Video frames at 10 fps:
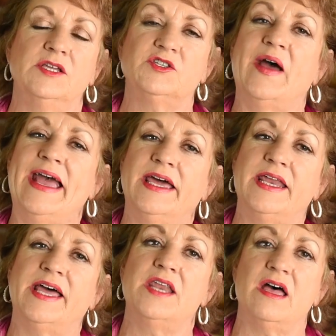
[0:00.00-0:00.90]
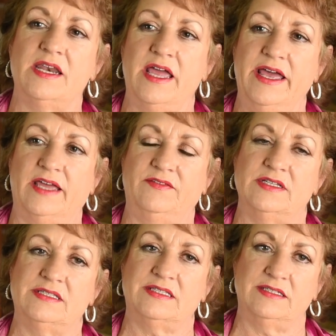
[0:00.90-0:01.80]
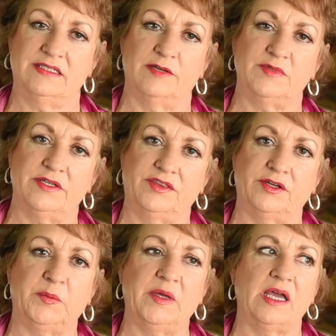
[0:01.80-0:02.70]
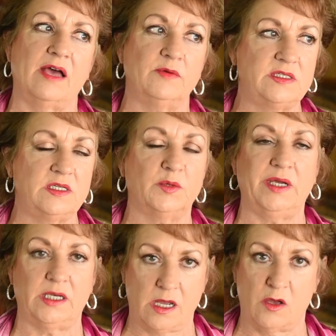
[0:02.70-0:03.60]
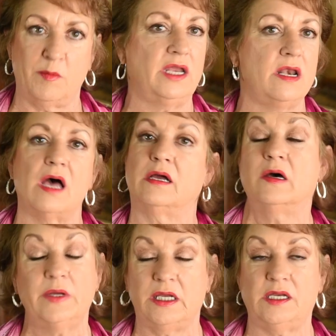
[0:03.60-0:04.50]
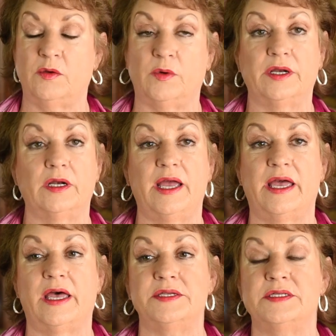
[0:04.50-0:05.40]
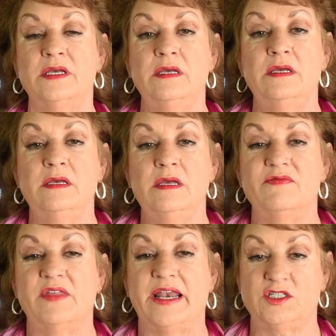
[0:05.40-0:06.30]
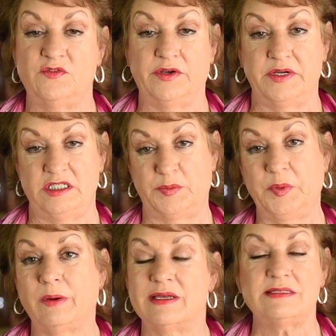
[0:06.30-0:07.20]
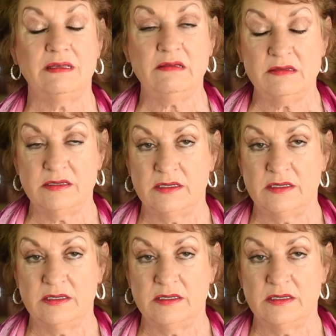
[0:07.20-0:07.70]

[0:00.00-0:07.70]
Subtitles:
So had I not had this stem cell therapy, I would still be at home and not going anywhere. And that is very depressing.